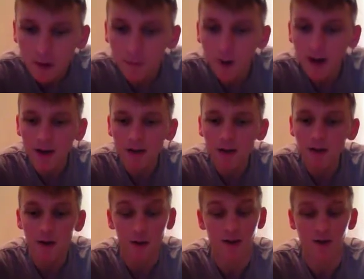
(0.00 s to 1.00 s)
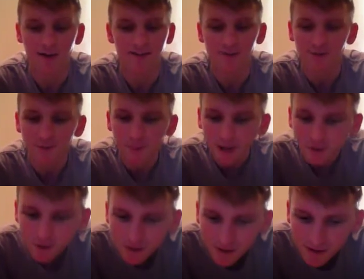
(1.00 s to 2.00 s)
Bayley, oh yeah, that's just the
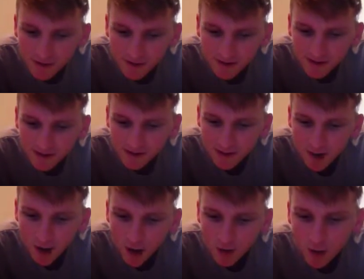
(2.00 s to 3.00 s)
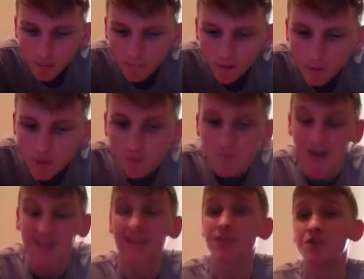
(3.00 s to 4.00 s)
match. Tom Phillips was
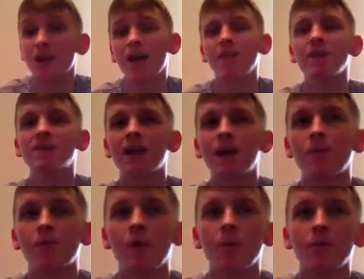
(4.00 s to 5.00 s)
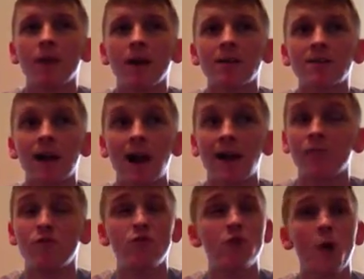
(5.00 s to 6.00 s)
backstage again, this time with Roman Reigns. I have
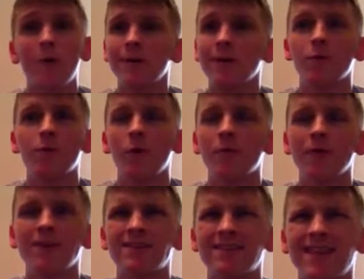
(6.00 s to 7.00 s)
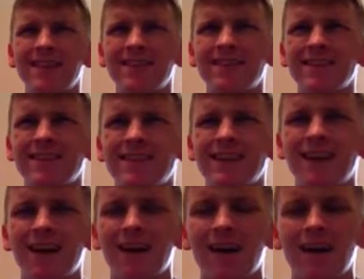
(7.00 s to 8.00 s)
no idea what Roman Reigns said.
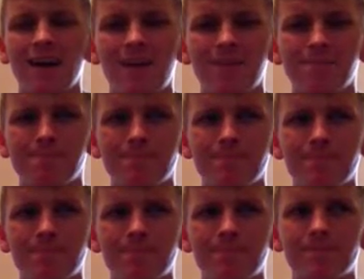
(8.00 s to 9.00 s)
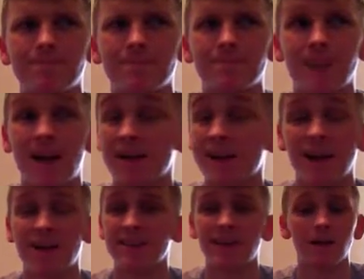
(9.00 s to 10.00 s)
I
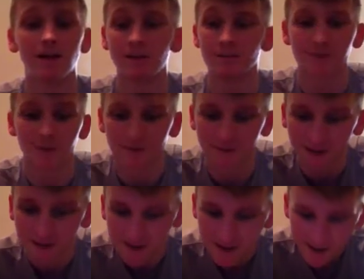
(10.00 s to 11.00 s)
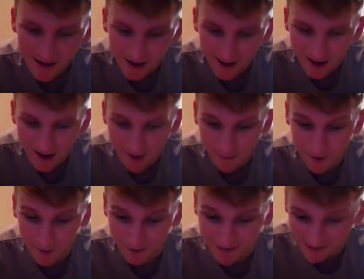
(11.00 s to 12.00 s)
can't tell you, I'm sorry. I'm going
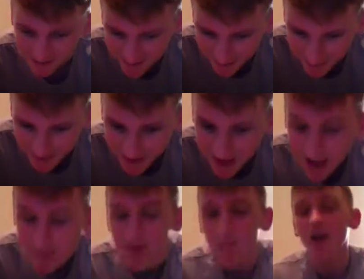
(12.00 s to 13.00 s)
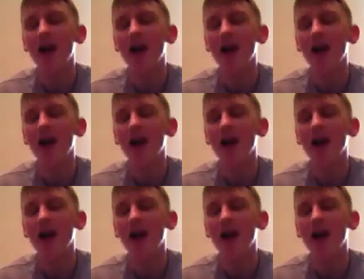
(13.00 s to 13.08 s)
to have to skip it. Then we